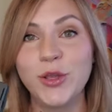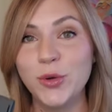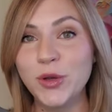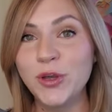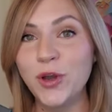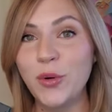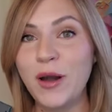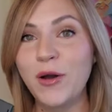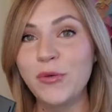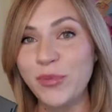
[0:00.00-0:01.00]
you can go
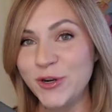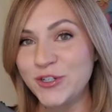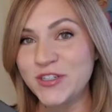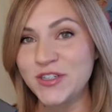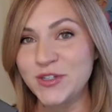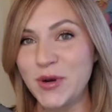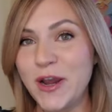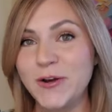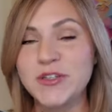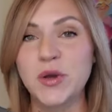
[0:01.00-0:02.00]
out and purchase this
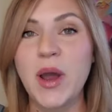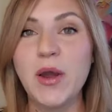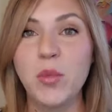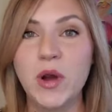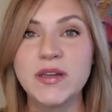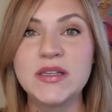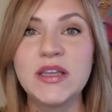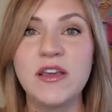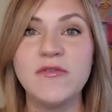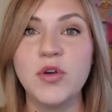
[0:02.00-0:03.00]
dryer. So I want
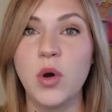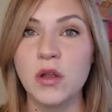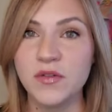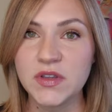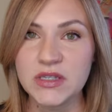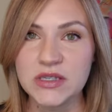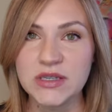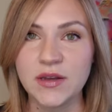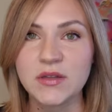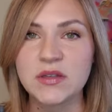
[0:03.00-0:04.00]
to give you all of the
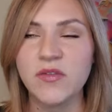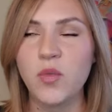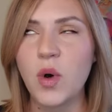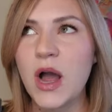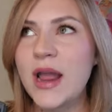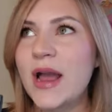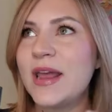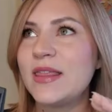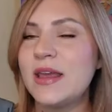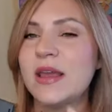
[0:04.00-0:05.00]
details of why
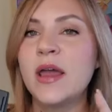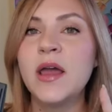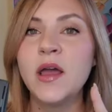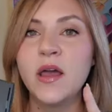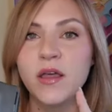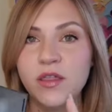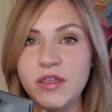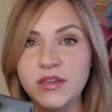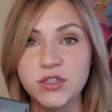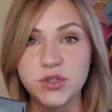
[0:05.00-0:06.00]
I think
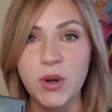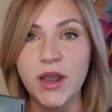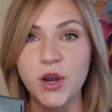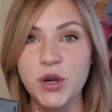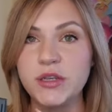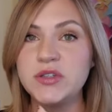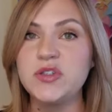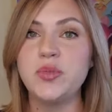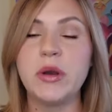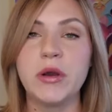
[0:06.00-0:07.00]
this dryer is
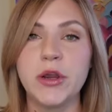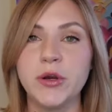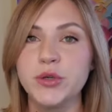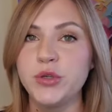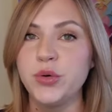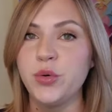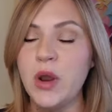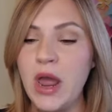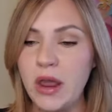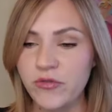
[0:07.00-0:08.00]
superior
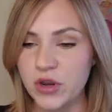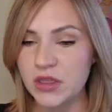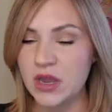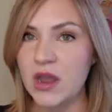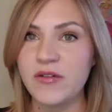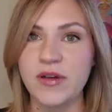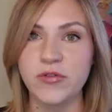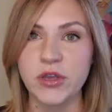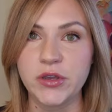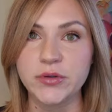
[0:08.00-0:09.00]
to everything I've
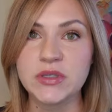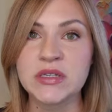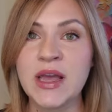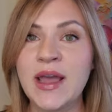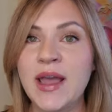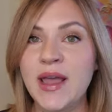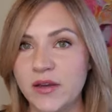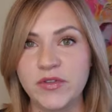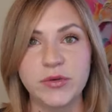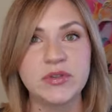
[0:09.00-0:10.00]
ever used. I
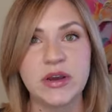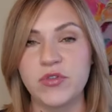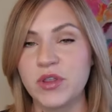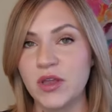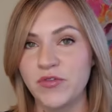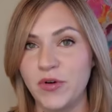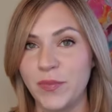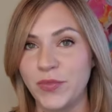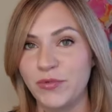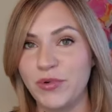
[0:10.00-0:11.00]
have used everything
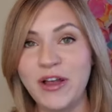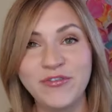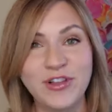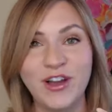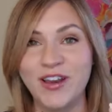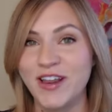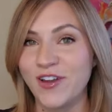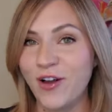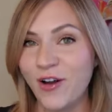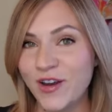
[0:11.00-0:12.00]
from Revlon
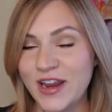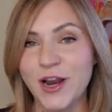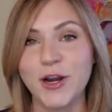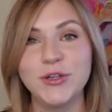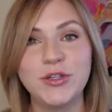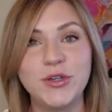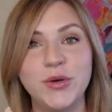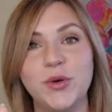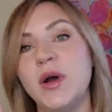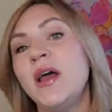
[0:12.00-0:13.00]
and Conair
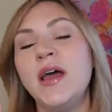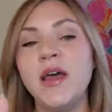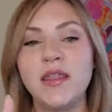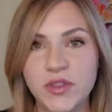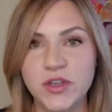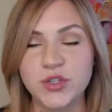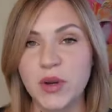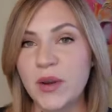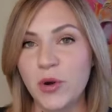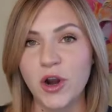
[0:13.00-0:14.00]
to the
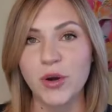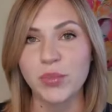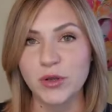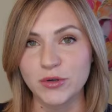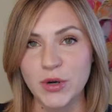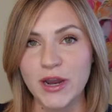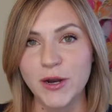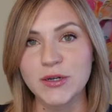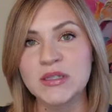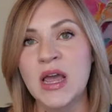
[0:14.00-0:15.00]
dry bar blow
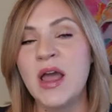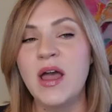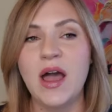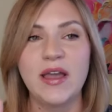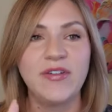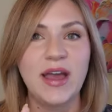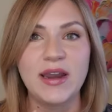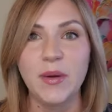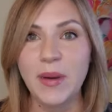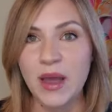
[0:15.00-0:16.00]
dryers. I've
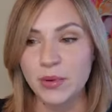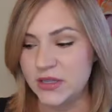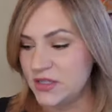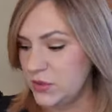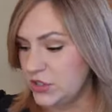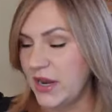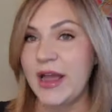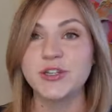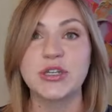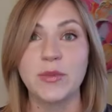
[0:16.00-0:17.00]
had a Babyliss, which I
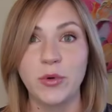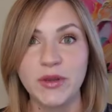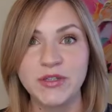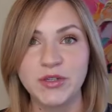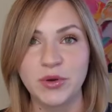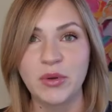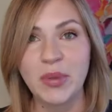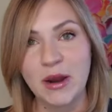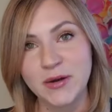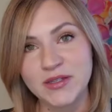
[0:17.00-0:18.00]
actually am going to do a
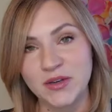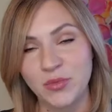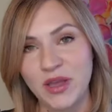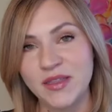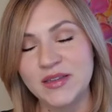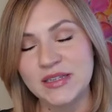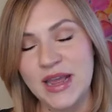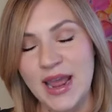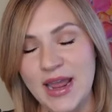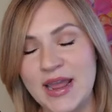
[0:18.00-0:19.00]
comparison with
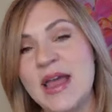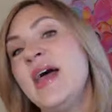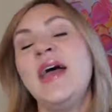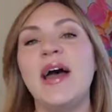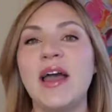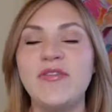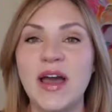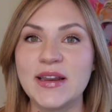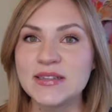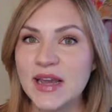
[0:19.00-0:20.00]
today. I've
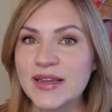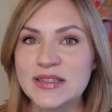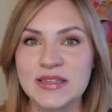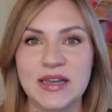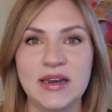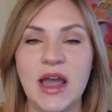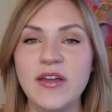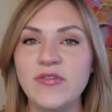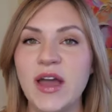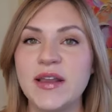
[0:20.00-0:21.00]
had a Dyson.
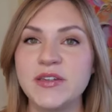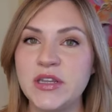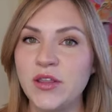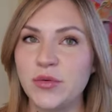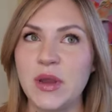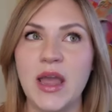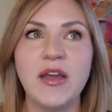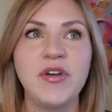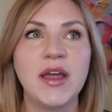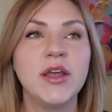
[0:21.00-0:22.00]
I've had a T3.
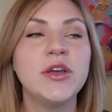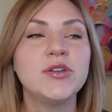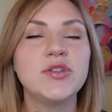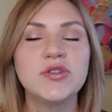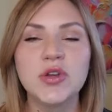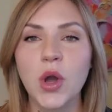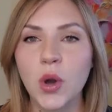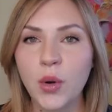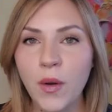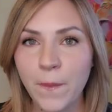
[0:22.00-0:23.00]
I've had
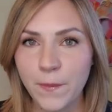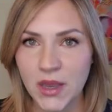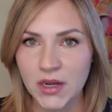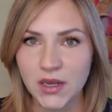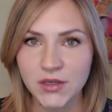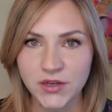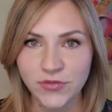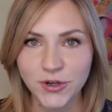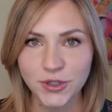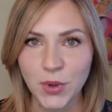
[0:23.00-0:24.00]
so many
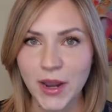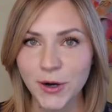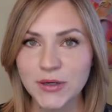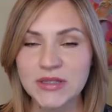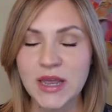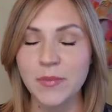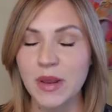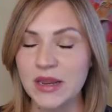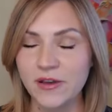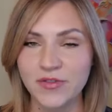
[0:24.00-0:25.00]
different dryers,
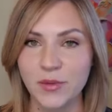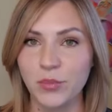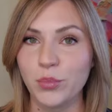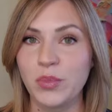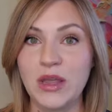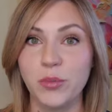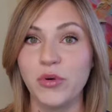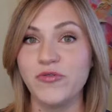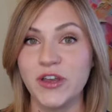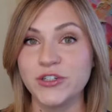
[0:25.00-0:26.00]
and many of them being
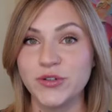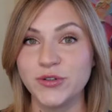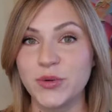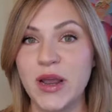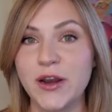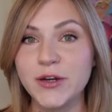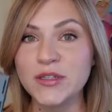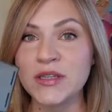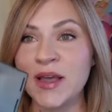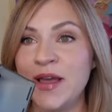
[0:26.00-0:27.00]
professional
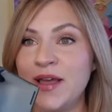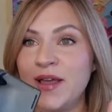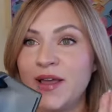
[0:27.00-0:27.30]
dryers.